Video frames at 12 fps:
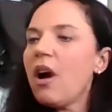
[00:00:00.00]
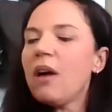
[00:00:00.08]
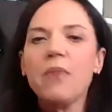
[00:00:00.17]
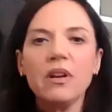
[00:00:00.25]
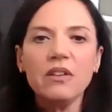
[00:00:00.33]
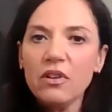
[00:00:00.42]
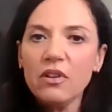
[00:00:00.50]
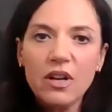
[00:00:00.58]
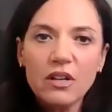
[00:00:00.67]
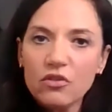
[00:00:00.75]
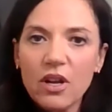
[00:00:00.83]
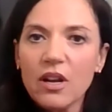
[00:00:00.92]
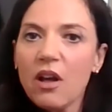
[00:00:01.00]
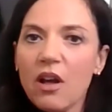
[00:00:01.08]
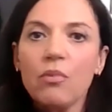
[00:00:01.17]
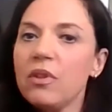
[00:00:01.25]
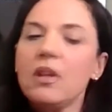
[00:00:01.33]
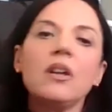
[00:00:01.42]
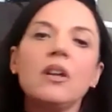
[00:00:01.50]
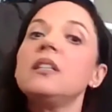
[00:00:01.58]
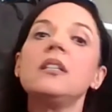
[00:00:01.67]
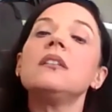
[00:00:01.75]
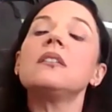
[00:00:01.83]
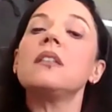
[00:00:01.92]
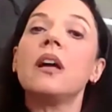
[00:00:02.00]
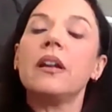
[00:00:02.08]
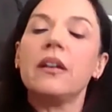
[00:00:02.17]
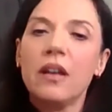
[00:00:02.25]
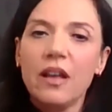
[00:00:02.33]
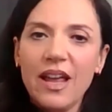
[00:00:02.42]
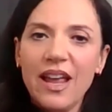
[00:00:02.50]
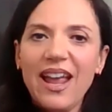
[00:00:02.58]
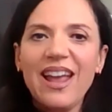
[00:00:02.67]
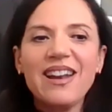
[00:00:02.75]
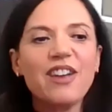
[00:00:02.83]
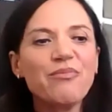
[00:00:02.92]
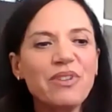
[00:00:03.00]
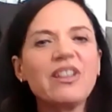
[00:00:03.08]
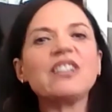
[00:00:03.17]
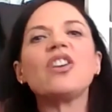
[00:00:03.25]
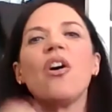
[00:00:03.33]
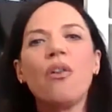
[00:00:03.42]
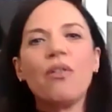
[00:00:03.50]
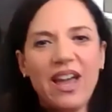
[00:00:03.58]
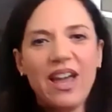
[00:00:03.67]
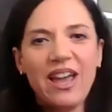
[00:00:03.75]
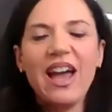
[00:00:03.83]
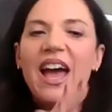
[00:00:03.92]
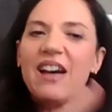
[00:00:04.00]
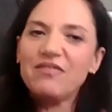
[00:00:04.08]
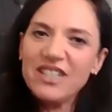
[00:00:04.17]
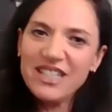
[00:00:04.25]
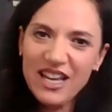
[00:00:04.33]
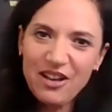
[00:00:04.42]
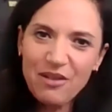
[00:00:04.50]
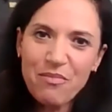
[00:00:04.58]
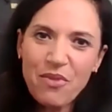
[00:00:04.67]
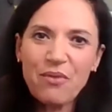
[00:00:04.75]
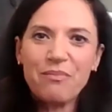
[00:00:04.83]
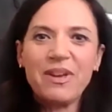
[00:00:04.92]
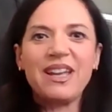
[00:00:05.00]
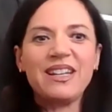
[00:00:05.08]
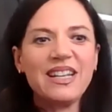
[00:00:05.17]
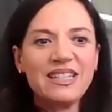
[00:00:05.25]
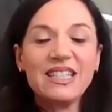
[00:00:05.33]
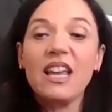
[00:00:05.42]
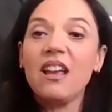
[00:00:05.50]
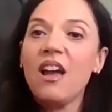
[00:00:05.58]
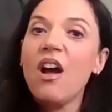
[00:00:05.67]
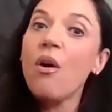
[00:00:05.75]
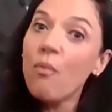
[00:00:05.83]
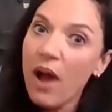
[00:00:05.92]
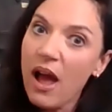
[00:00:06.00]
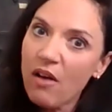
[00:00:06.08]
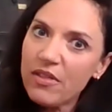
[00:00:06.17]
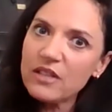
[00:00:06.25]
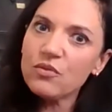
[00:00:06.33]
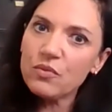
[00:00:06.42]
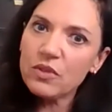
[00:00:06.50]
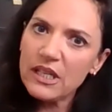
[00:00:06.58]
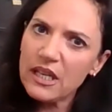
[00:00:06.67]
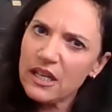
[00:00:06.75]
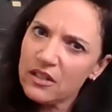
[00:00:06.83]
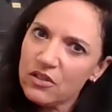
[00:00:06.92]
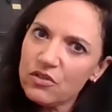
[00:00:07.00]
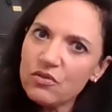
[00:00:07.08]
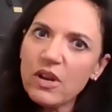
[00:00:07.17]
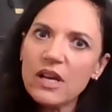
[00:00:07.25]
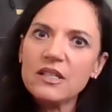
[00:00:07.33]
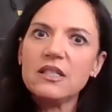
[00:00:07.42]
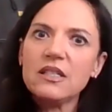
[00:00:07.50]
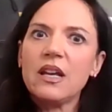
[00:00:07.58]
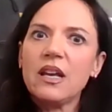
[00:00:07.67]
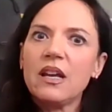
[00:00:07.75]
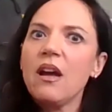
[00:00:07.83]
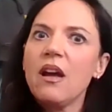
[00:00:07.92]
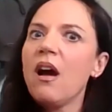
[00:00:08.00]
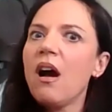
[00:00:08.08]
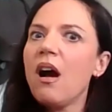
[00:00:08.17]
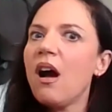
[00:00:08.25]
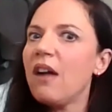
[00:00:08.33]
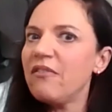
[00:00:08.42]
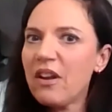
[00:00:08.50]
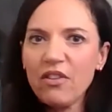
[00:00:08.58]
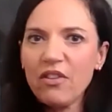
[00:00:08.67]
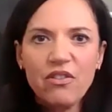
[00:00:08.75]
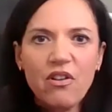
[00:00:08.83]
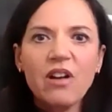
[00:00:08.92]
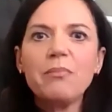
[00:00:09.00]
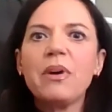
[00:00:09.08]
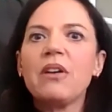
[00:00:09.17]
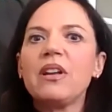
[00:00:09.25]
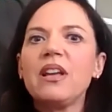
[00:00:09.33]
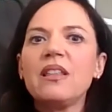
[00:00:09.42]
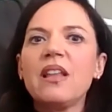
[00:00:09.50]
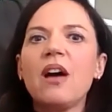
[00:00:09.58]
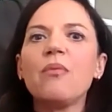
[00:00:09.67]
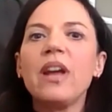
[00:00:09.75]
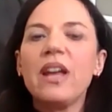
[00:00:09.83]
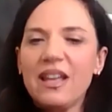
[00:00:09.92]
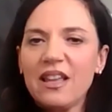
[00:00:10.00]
I'm not even going to try and help with any ideas then. And I realize, okay, I have to take a moment and say, wow, that's really interesting. I've never thought about it in that way.